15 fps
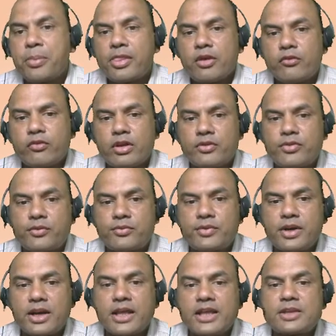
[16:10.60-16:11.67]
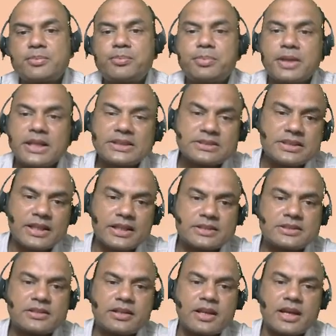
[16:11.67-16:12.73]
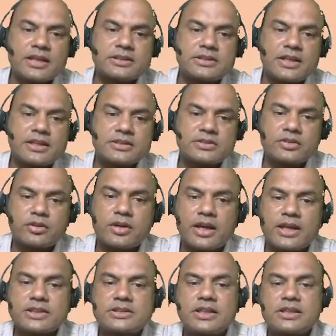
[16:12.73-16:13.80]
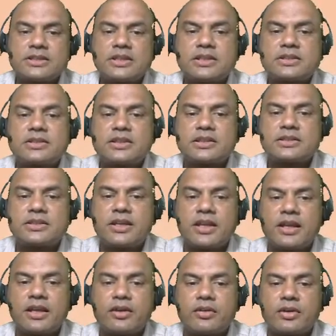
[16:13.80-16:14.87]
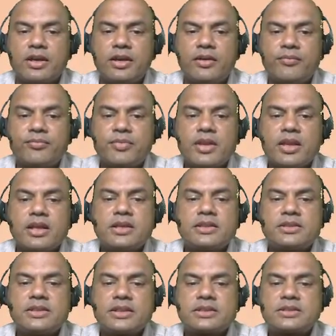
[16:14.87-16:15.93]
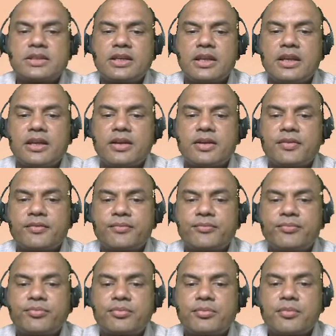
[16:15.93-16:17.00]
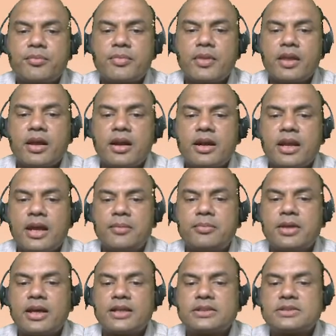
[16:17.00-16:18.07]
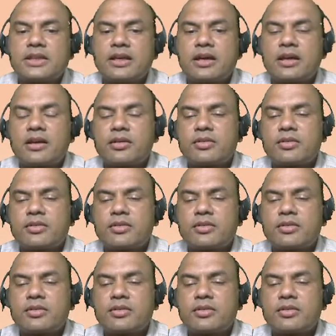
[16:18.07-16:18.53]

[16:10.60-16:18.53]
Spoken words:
150 days plus next grace days. So grace days is 60. Okay. 60. Type the answer.